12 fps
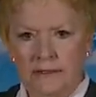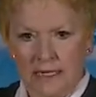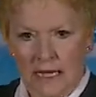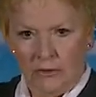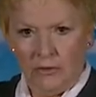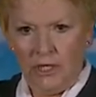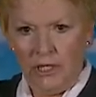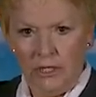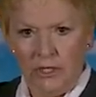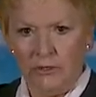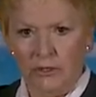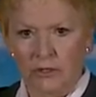down
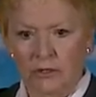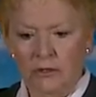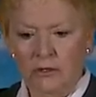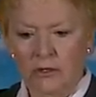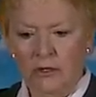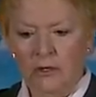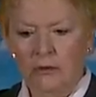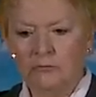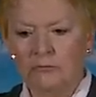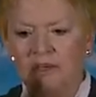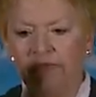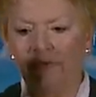here
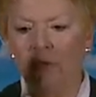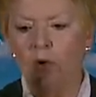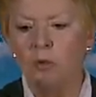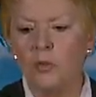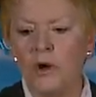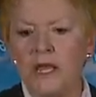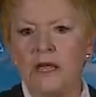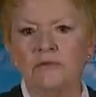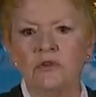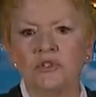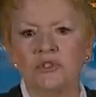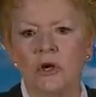before we
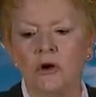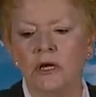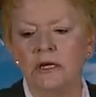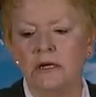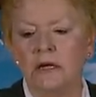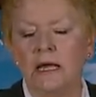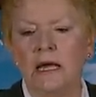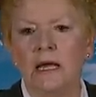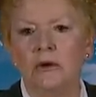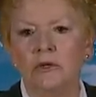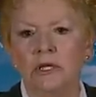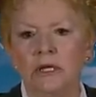ever saw it
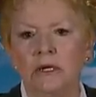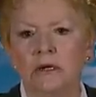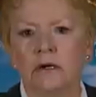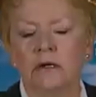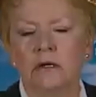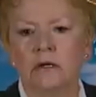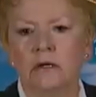out here.